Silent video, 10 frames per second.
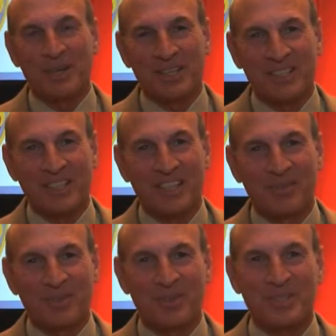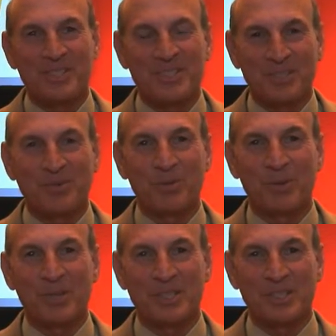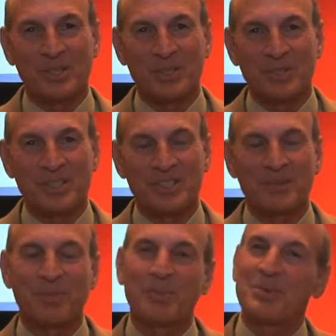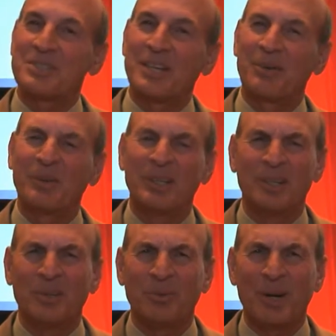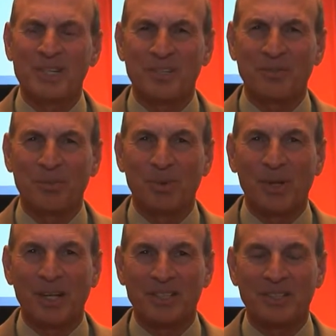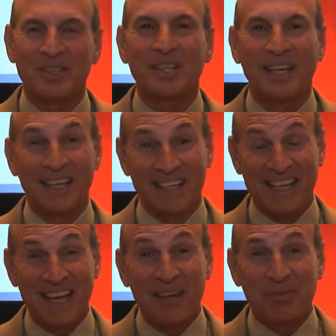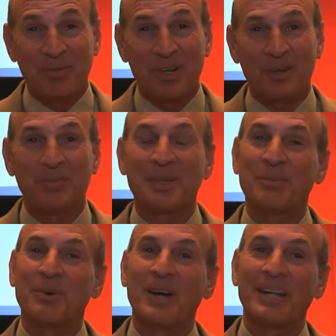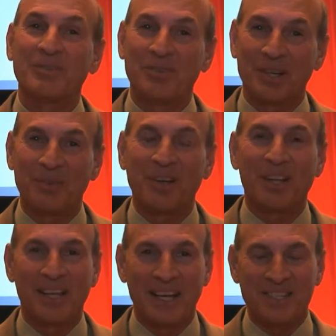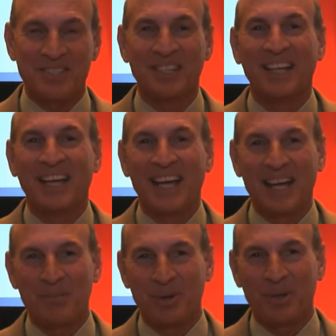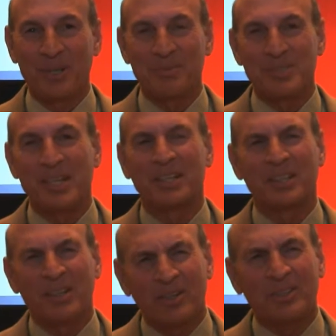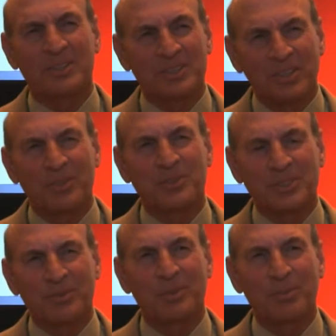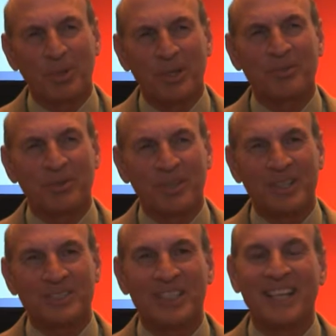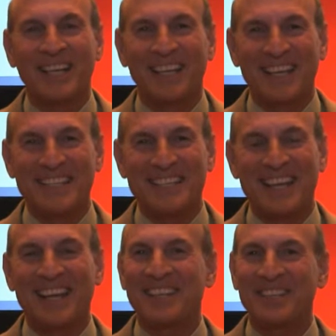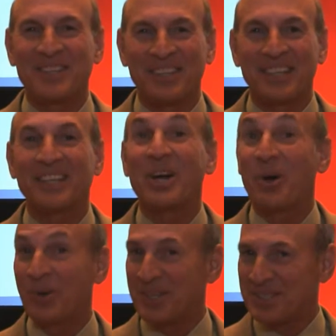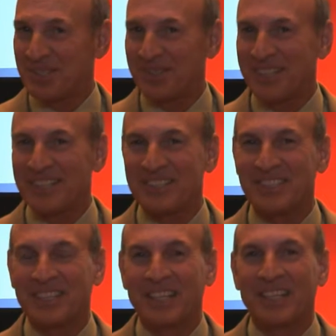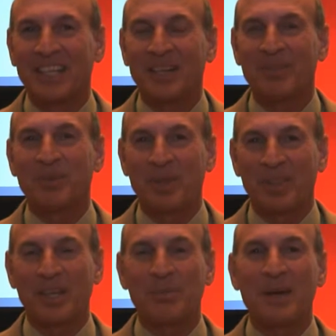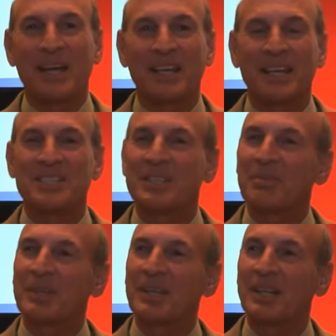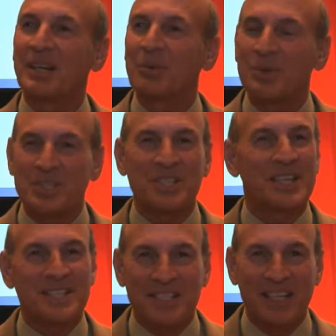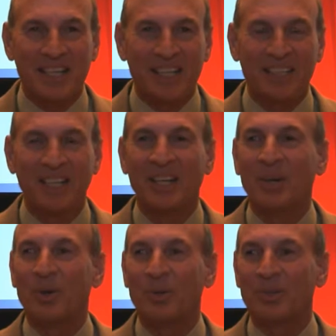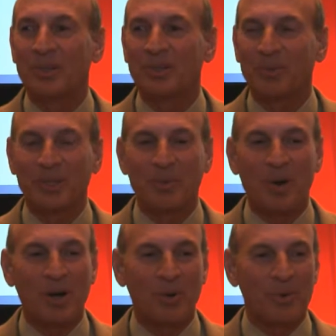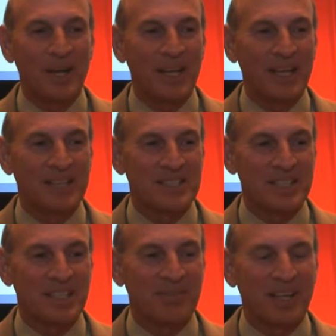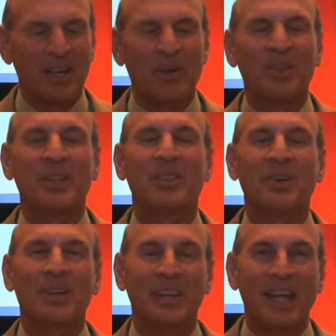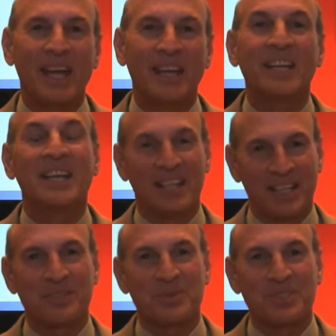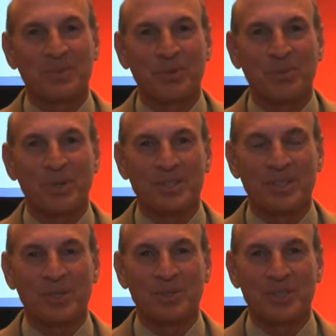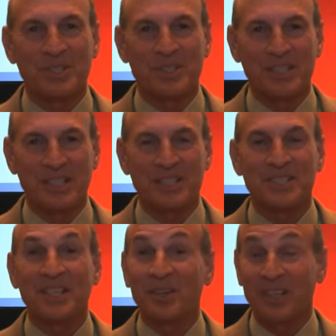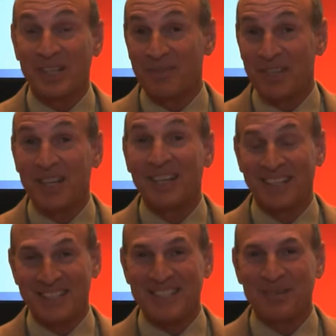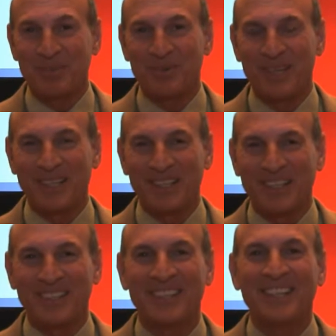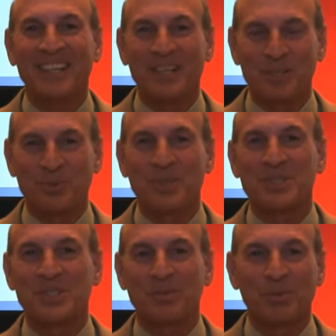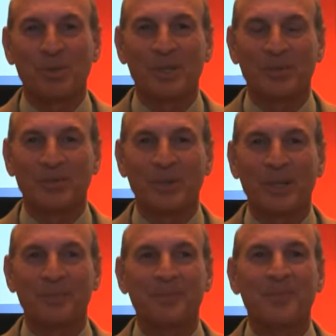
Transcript: about today, of course, is silver bullet solutions. And people say, why silver bullets? And it came from people in front of a class at a podium saying, you know, there's no silver bullet for this. And I sat out there thinking, oh, yes, there is. Now, if you want to think about it as something I wished I said, or when you walk away and said, if I only thought of that, that's what Silver Bullet Solutions is. And I'm going to give you an example right now. Here's one silver bullet for you.